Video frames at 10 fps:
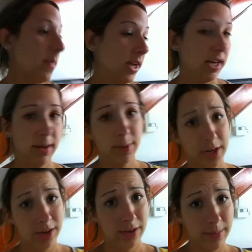but I'm
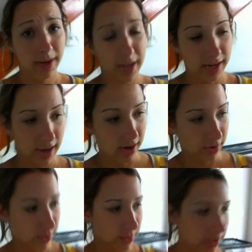gonna go to bed
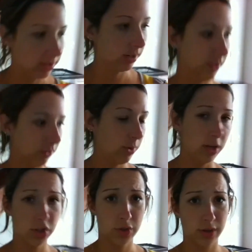now.
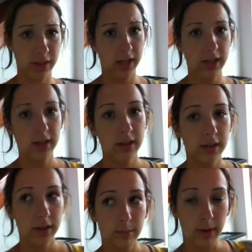Well, shortly.
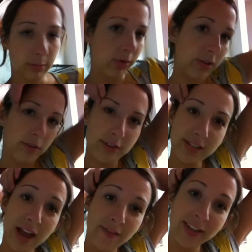My
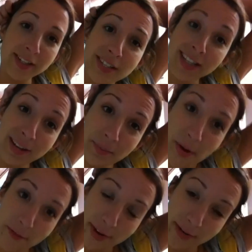brother's having a
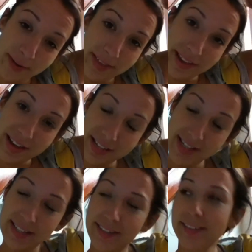sleepover with
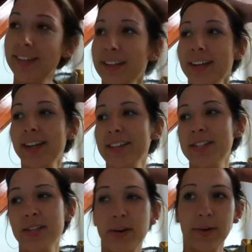us.
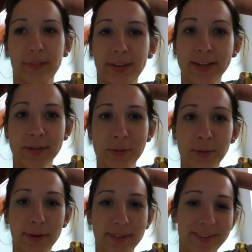So that's
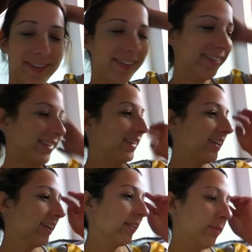cool.
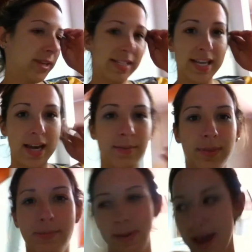We set
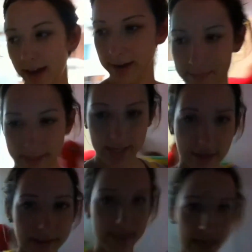up the bed upstairs